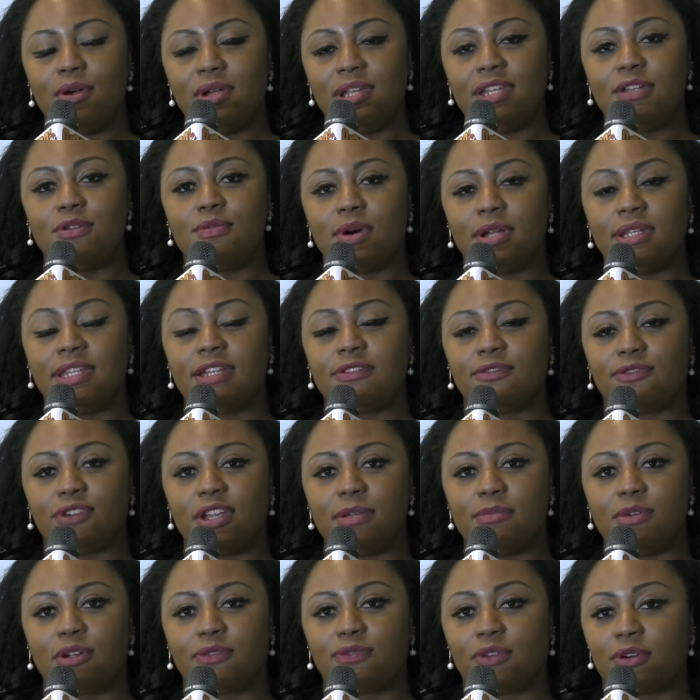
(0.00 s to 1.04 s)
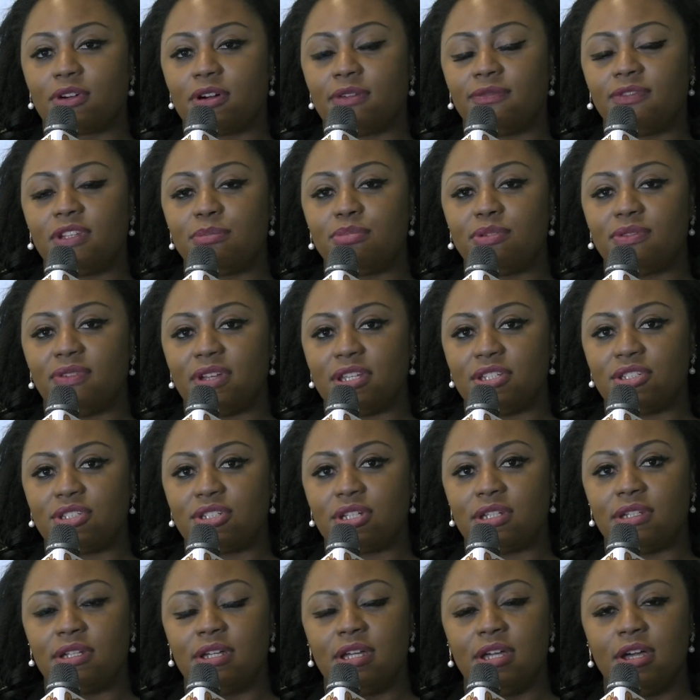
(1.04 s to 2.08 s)
Early Warning Framework for Conflict
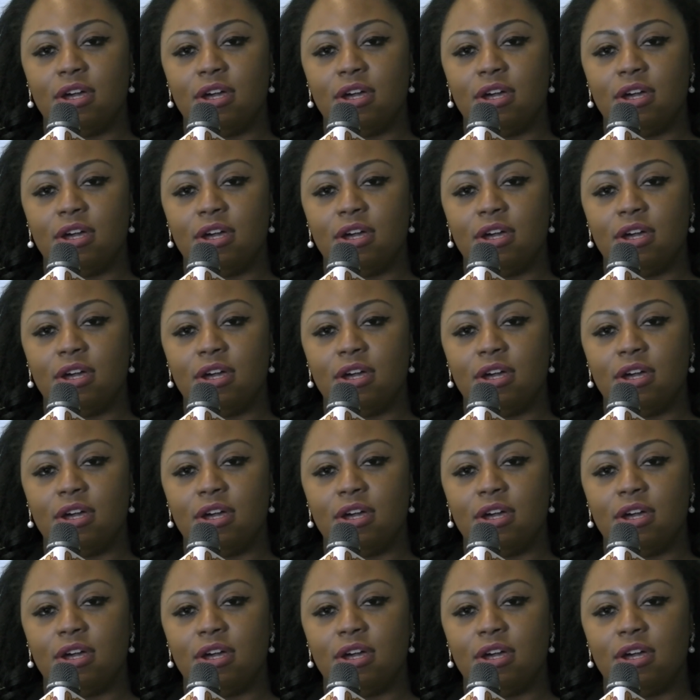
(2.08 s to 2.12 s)
Prevention,